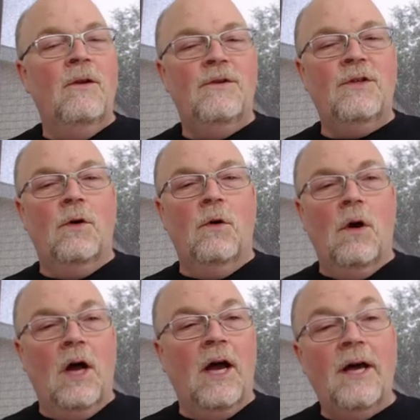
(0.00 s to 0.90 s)
So
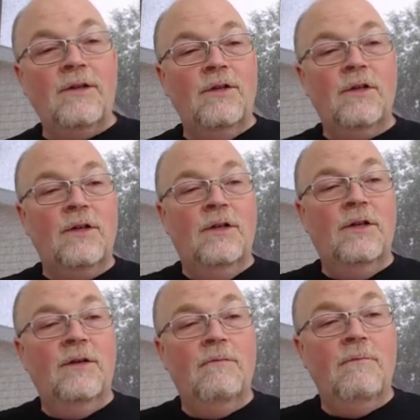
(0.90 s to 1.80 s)
I took
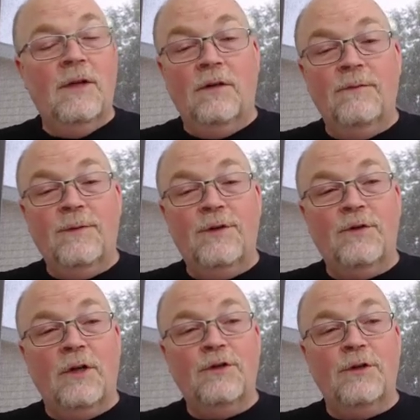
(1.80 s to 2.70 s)
metal
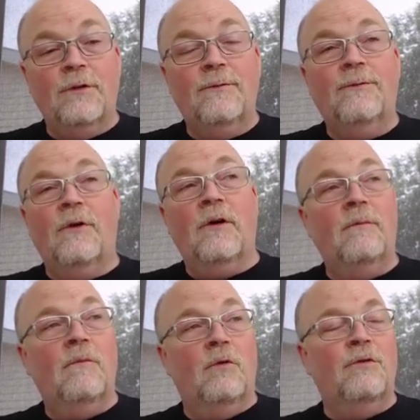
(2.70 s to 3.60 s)
infrastructure
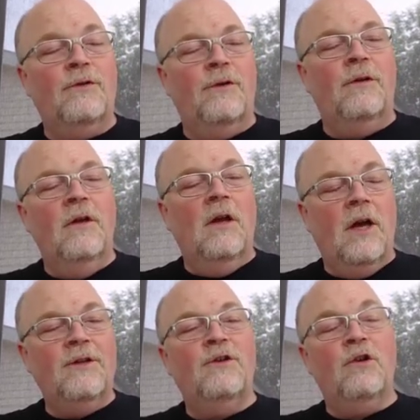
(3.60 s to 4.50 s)
from, or sorry,
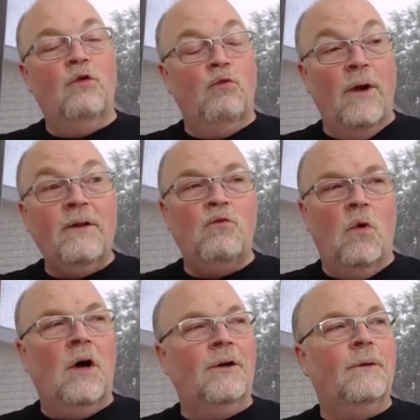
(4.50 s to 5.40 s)
I took
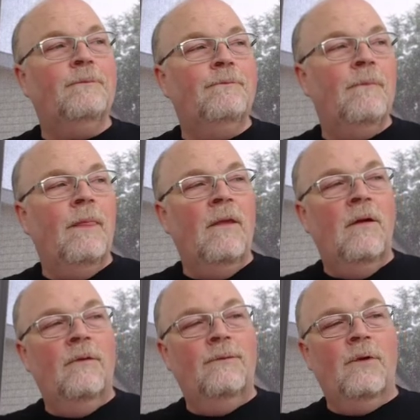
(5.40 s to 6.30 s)
rainwater
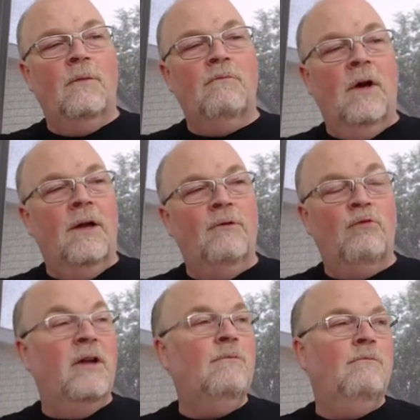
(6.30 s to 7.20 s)
from my
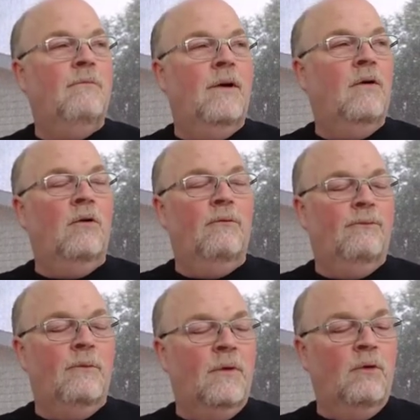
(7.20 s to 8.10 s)
rain or
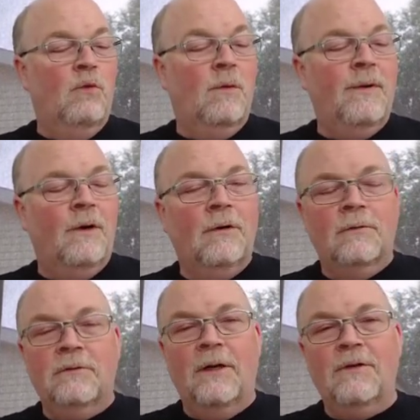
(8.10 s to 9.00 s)
from my wheelbarrow
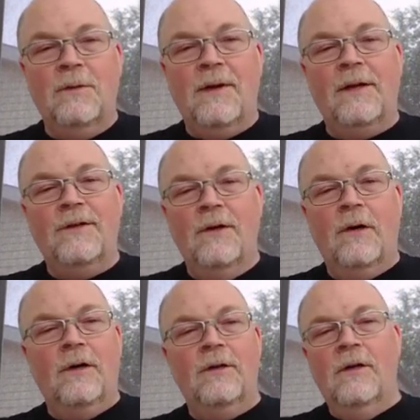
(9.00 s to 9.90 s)
out in the
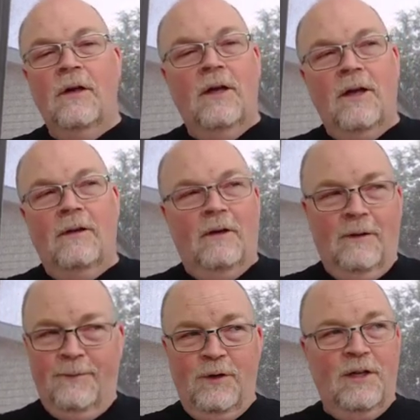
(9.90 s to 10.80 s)
backyard
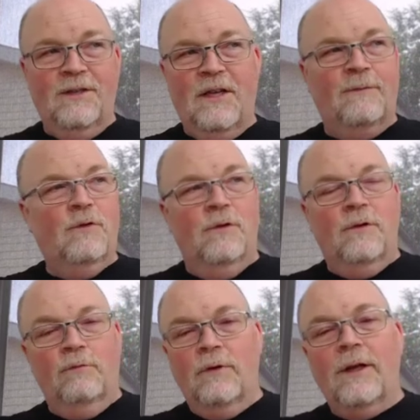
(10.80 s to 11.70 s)
a few days after it
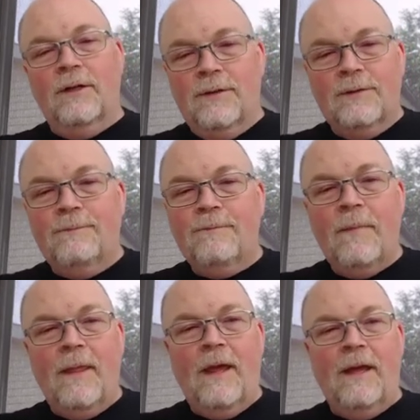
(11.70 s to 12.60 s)
had rained,
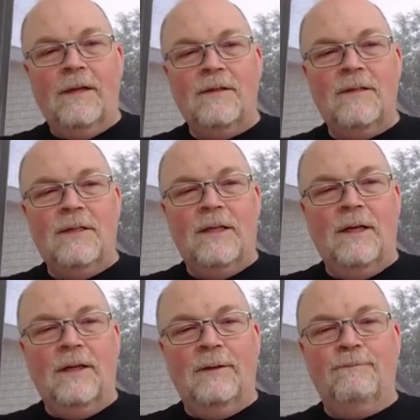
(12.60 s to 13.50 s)
and
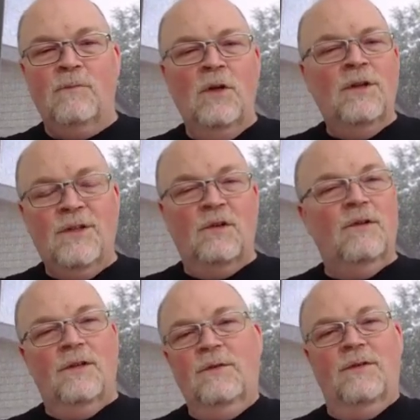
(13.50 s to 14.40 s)
um, so
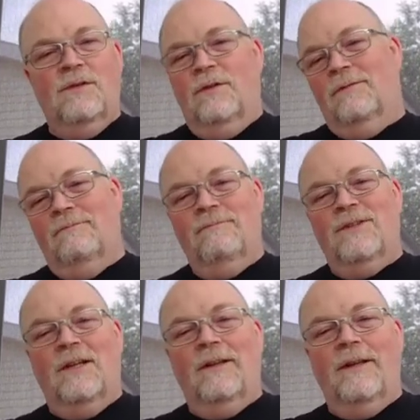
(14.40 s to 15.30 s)
this was you know
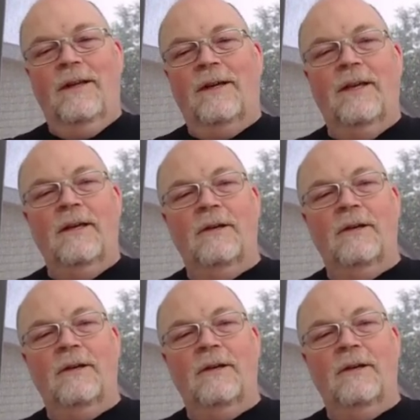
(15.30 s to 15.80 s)
slightly yucky,